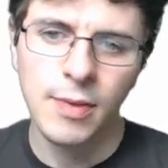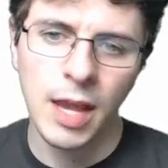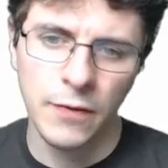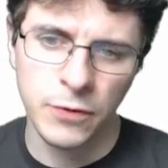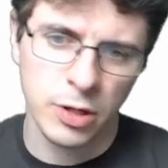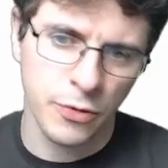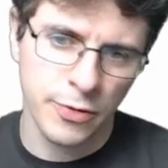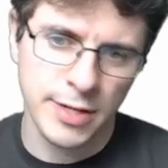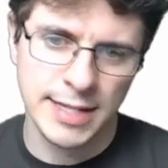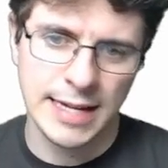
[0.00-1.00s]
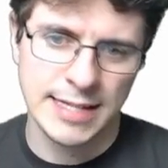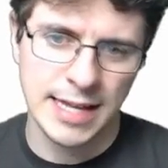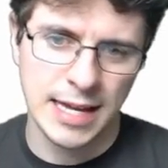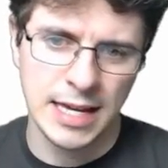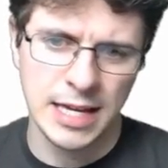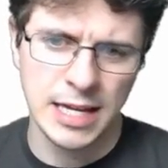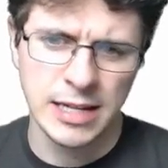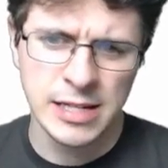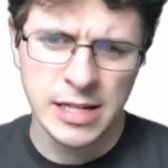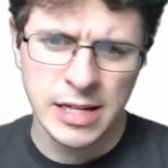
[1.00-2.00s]
After Kafriz
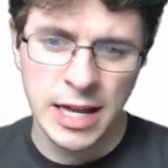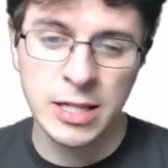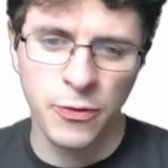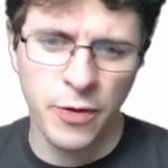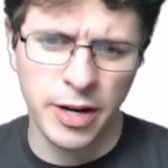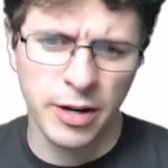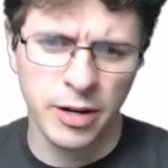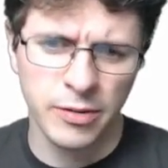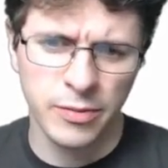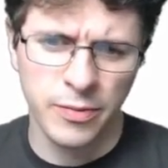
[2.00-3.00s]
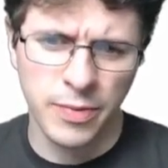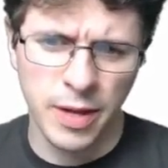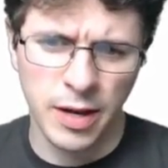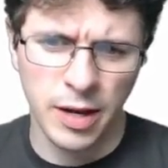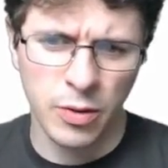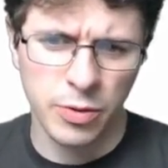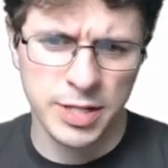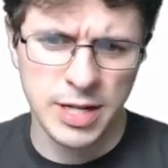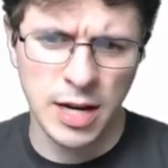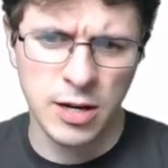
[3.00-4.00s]
hits a fighter or the
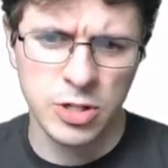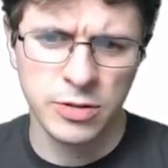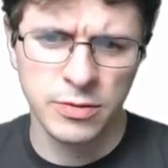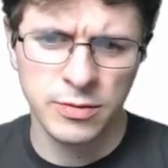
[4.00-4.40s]
stage,